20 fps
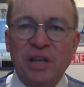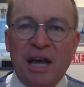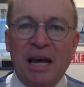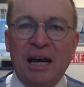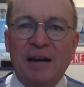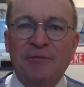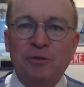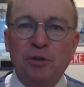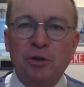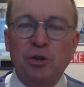
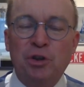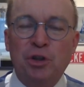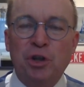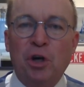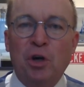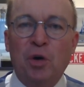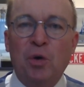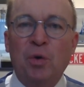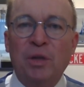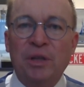after
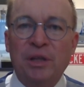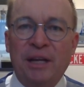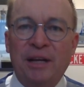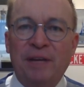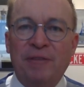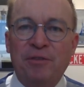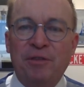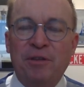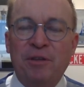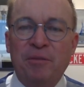Joe
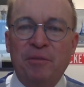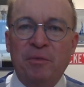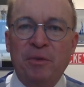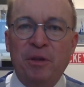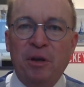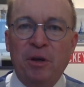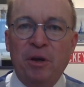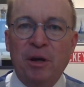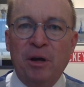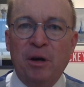left the,
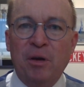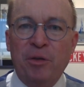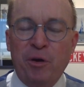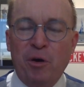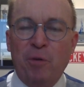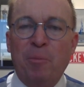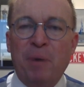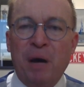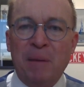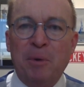the, uh, the
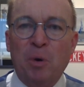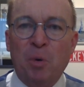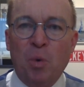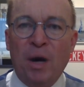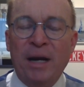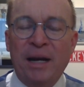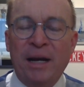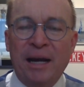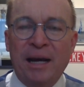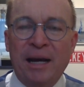Obama
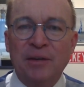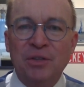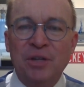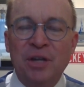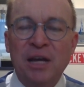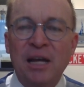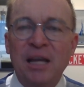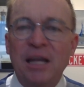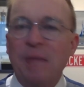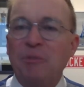White House.
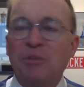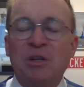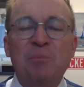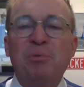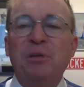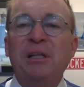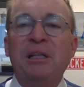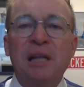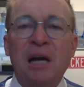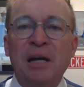It was
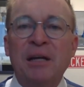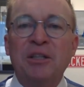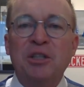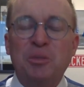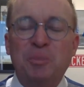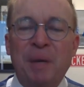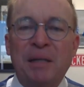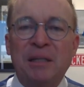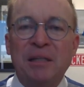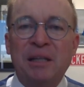completely
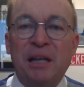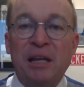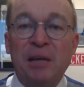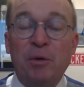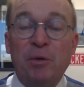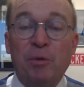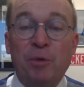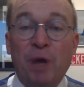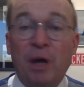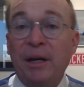unexpected that he
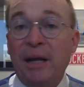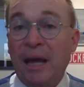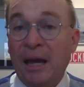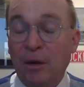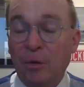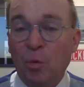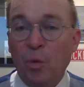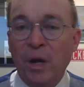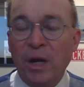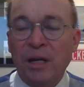would run
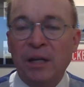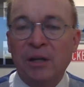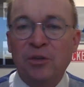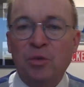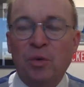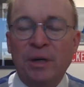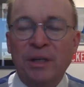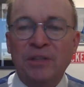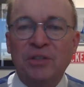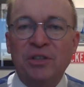and win in
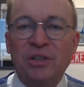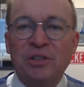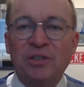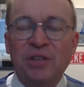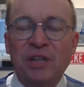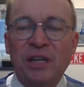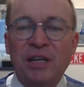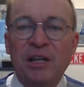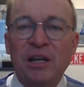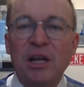
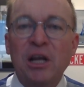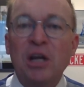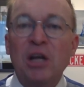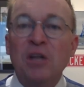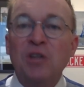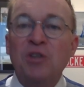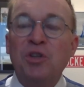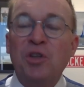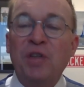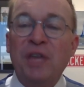2016.
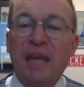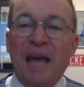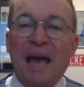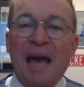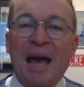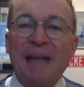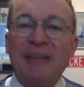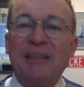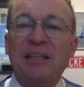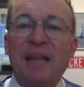So they
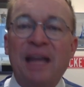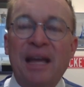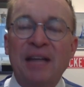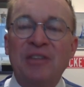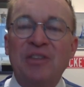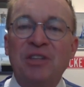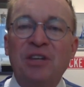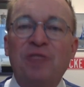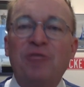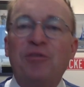acted
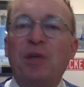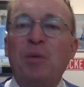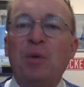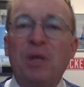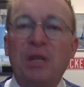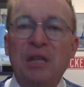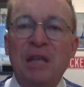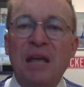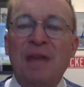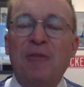as if they
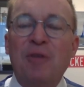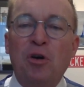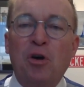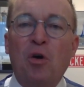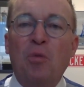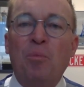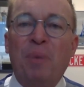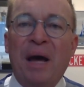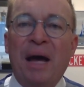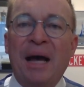would never
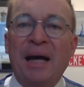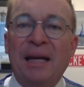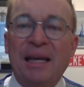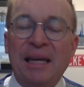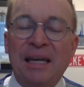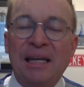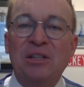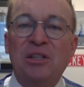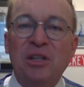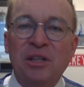go back
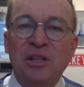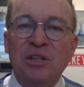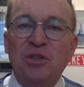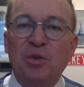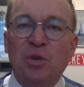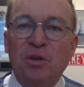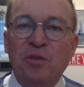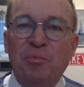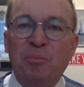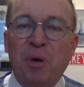into this
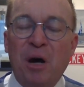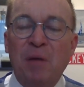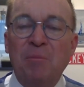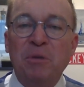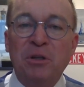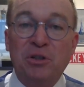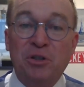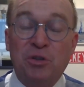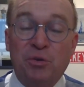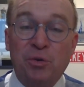sort of
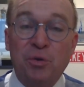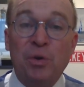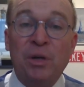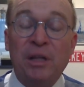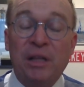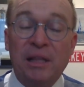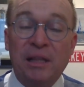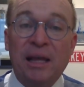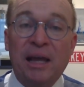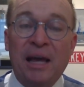public scrutiny
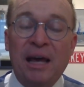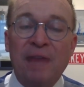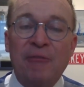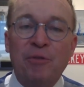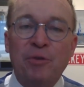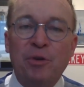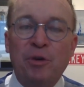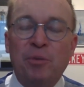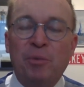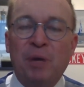that they have
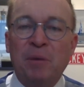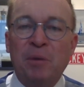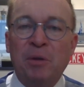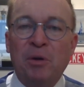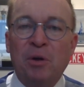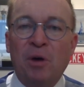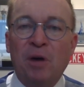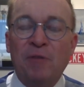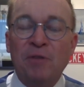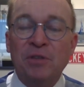when you're in
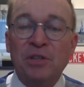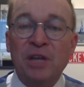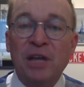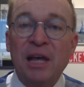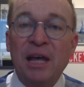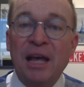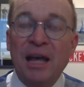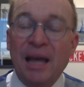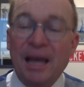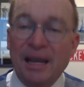public office.
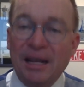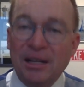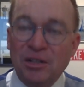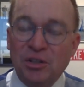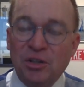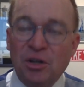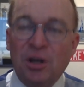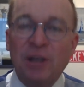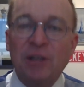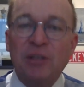And it's
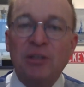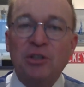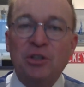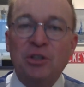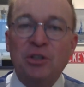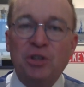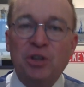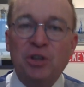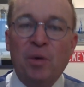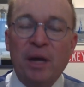starting to
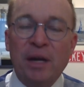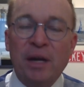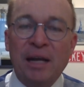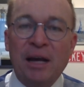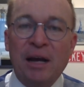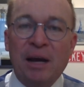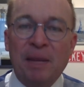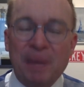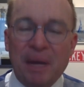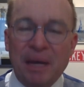show right
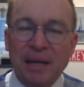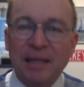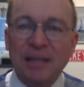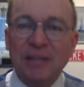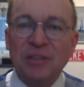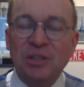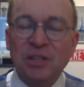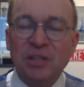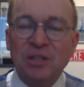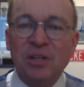now. My
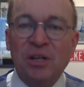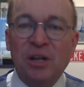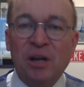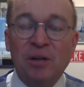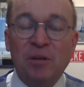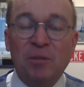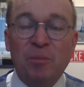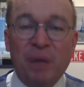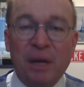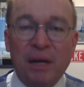guess is that
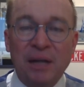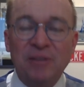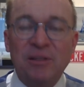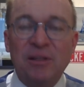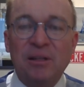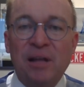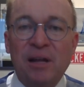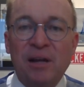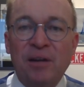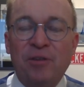Hunter Biden's in
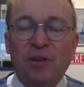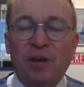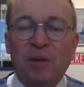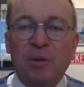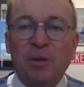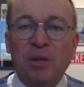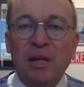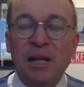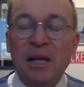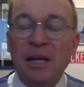a lot of
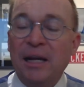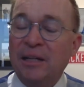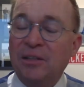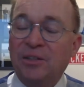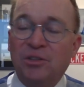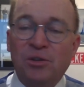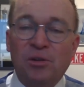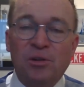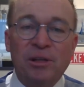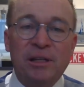trouble and
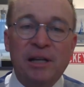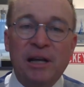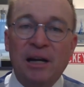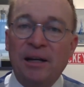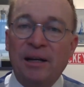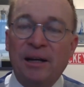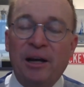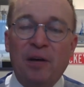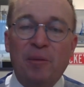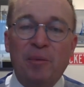it's certainly not
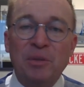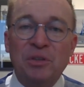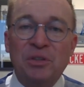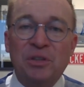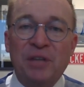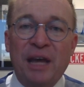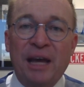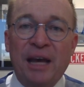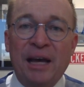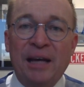going to help his
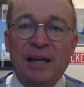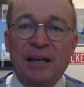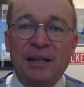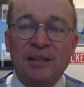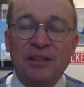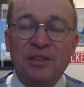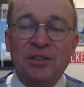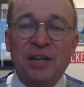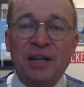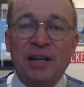dad in
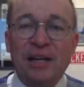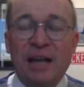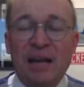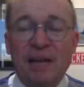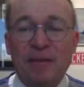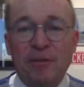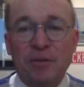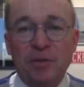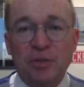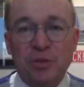the second
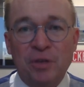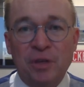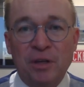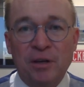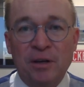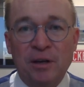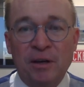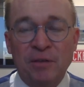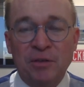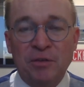half of his
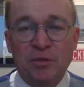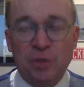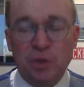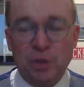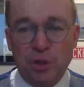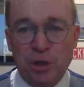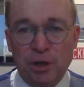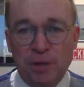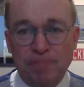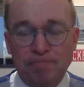uh, of his
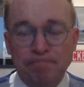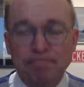first term.